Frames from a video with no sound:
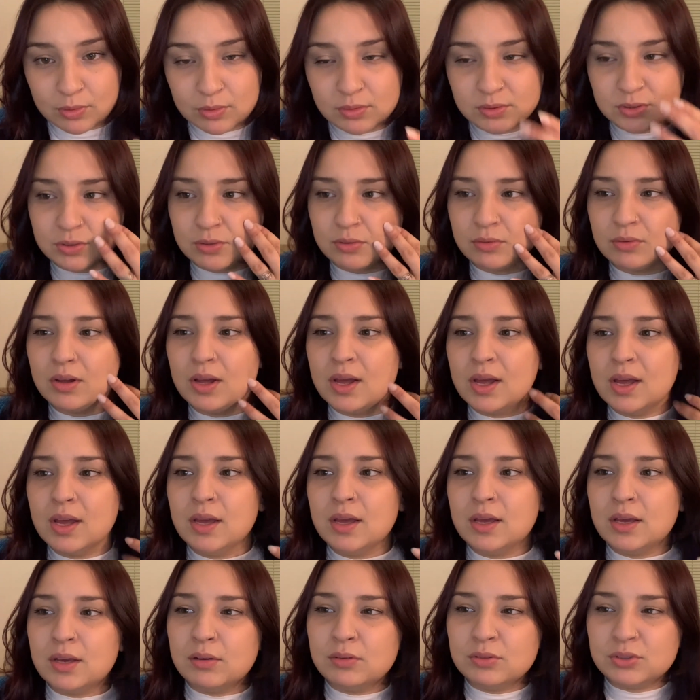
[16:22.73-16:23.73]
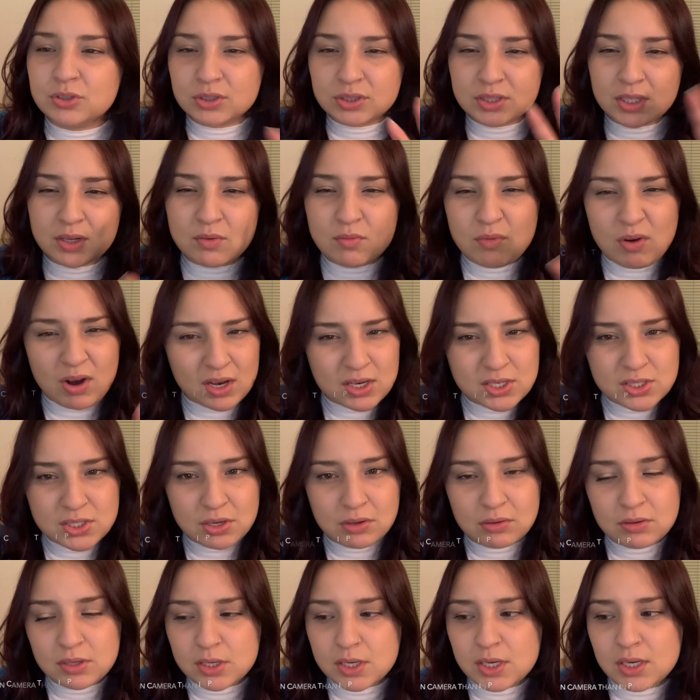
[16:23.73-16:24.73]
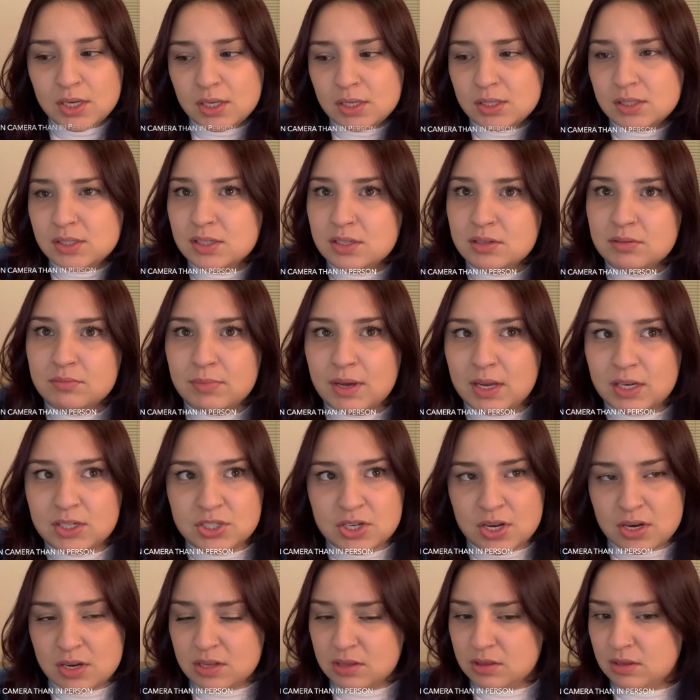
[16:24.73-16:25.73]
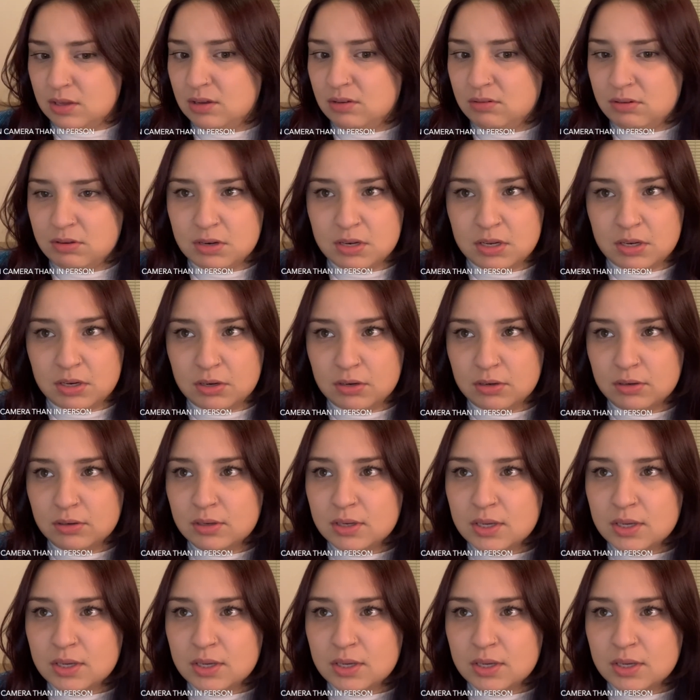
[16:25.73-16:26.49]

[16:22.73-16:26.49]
So it was just like washed out looking and didn't match anything in here.